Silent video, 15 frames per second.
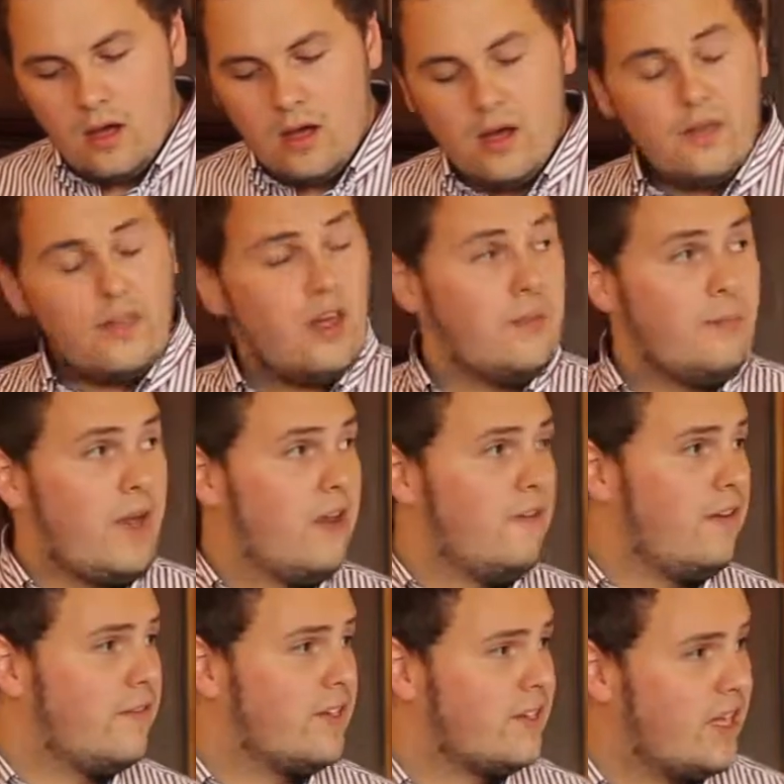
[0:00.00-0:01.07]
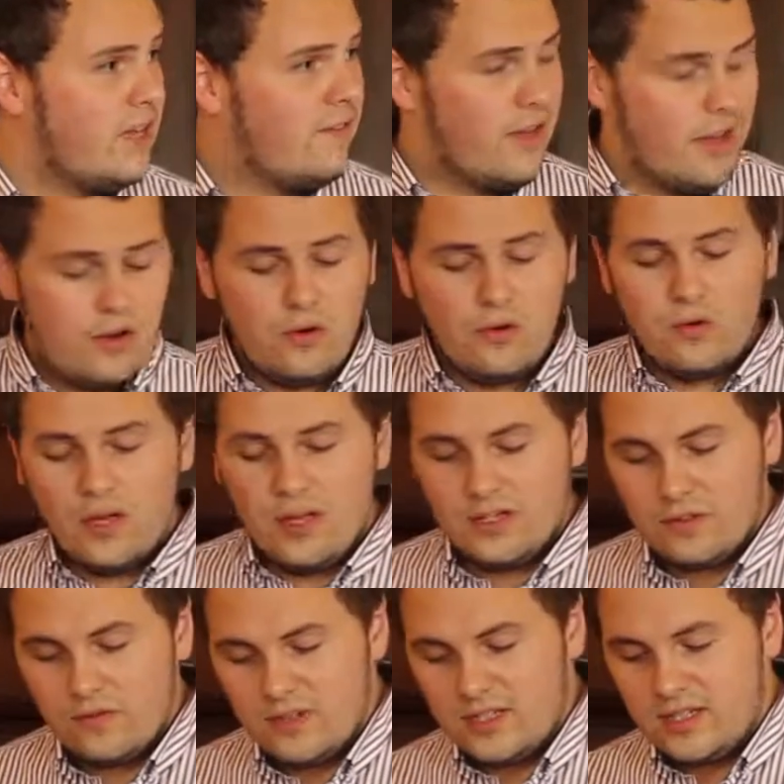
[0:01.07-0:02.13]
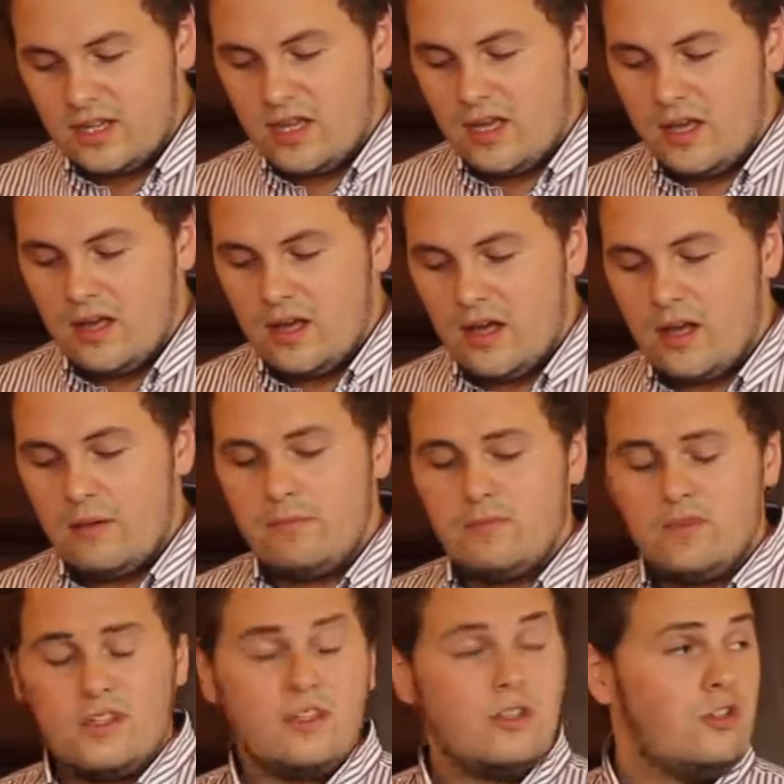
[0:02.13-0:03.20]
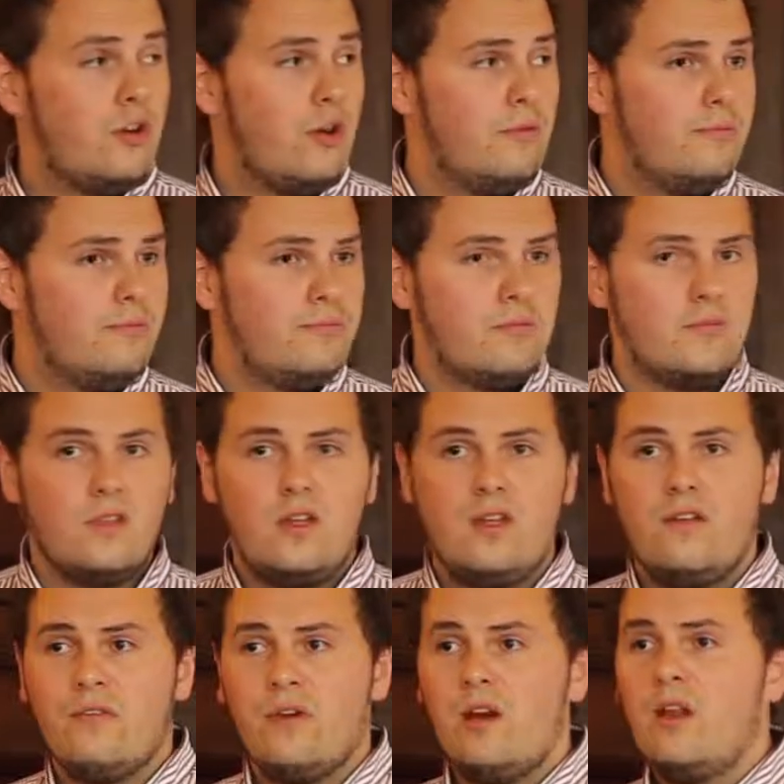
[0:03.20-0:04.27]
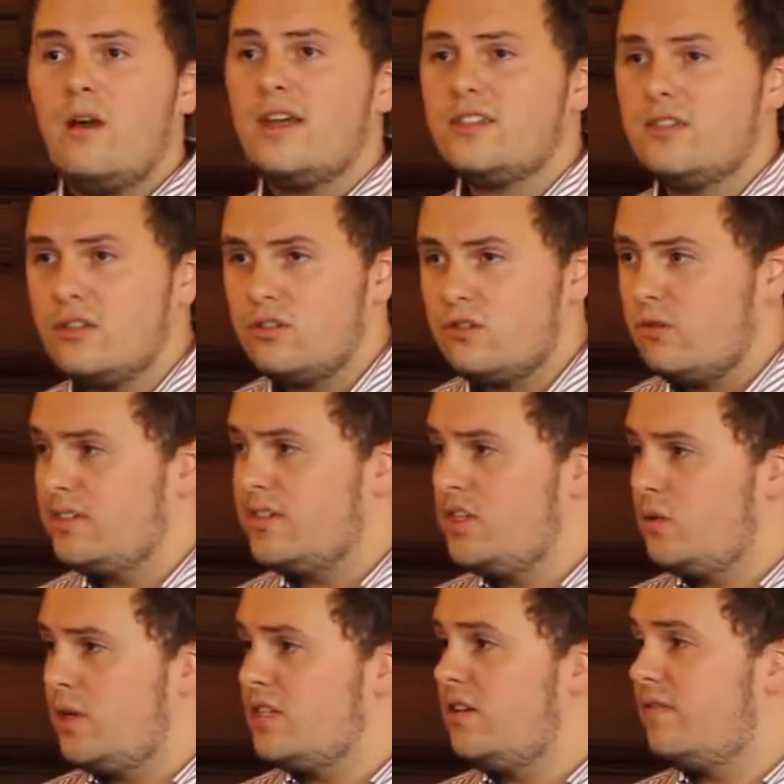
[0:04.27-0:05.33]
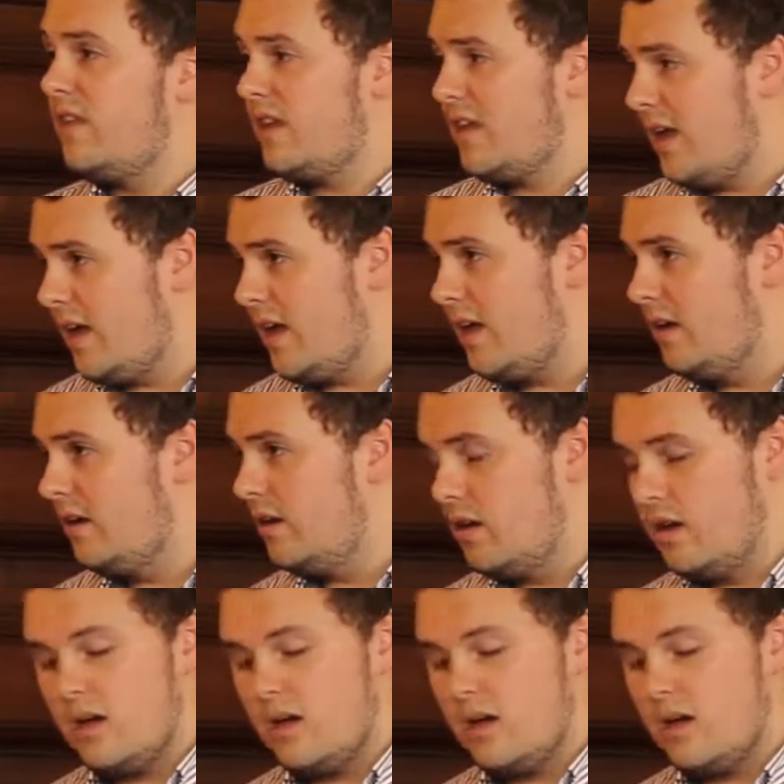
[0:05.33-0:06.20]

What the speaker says: The other benefit of a CVL is obviously this control. Everyone likes to control the situation if they can.